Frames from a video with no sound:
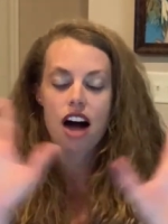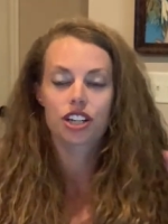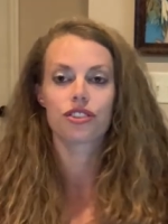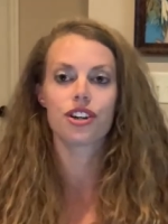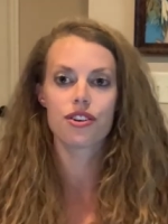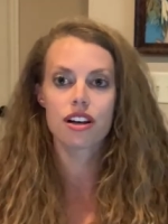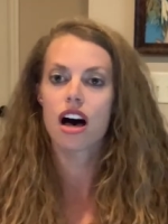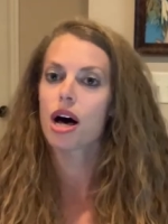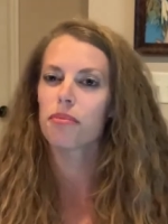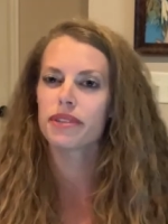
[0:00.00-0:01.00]
Corona
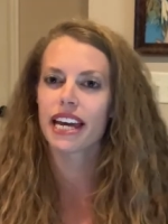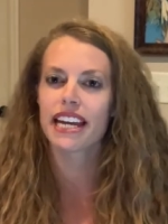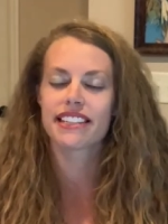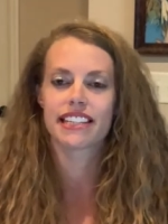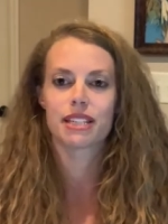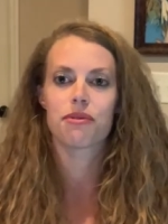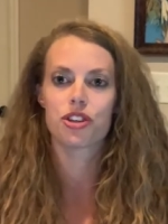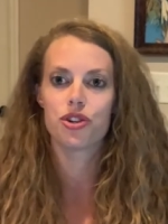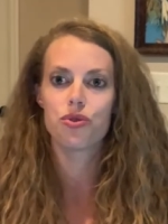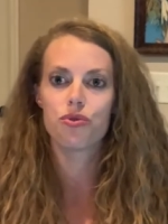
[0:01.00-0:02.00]
updates and some of the
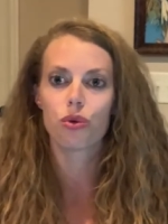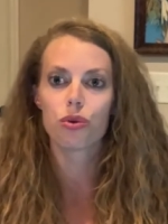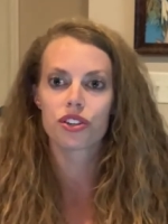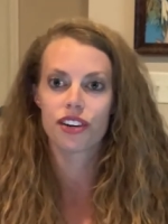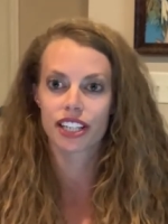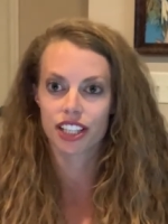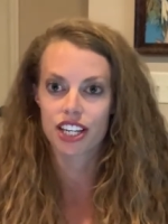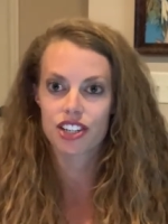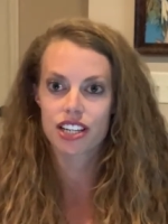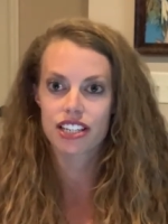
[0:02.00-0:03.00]
new rules and
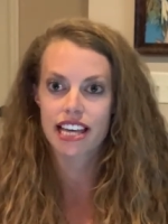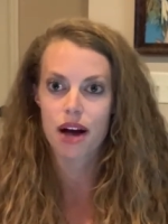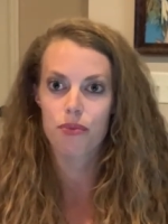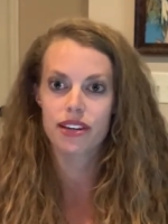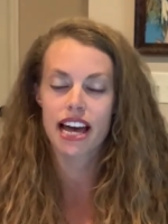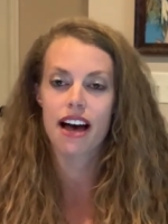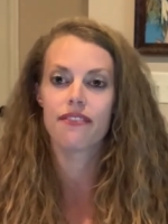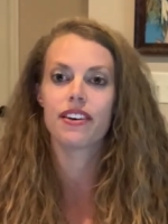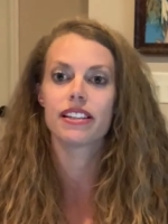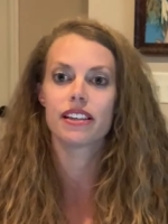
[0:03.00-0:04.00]
regulations that we have
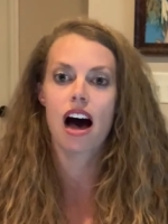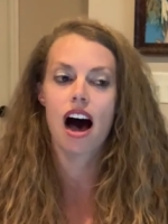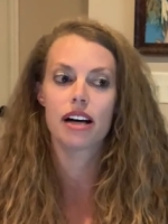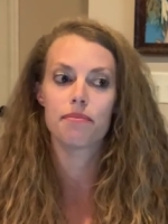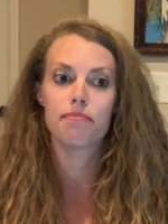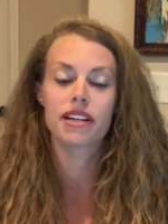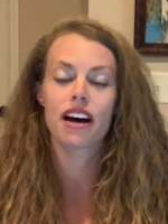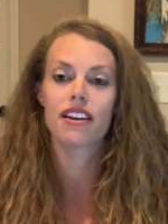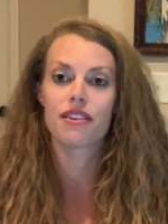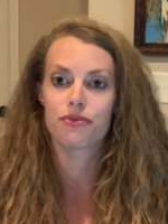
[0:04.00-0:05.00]

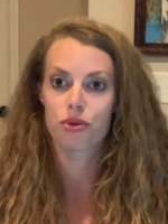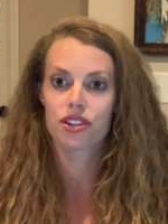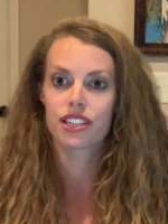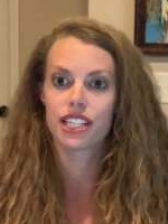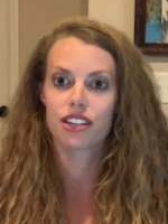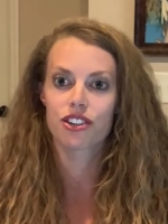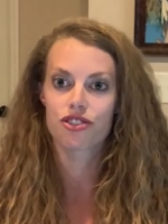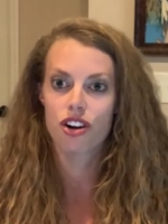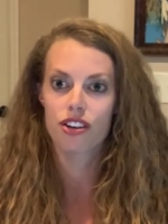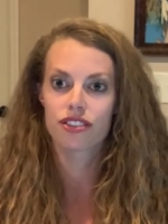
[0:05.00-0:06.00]
begun enforcing here in
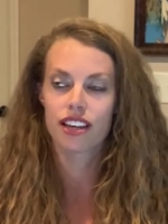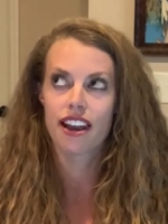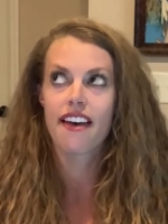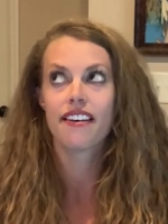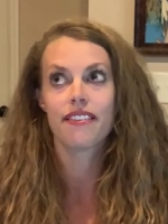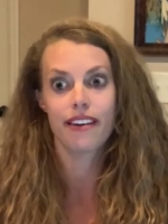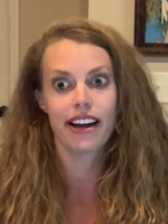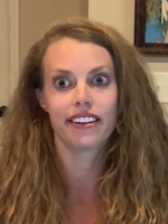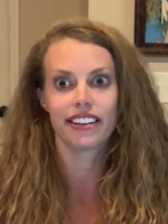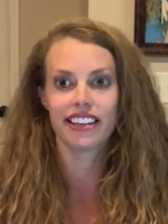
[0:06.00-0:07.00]
Charleston,
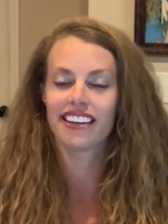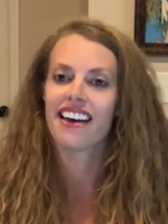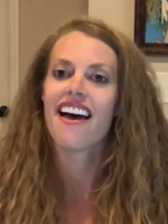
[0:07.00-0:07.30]
finally.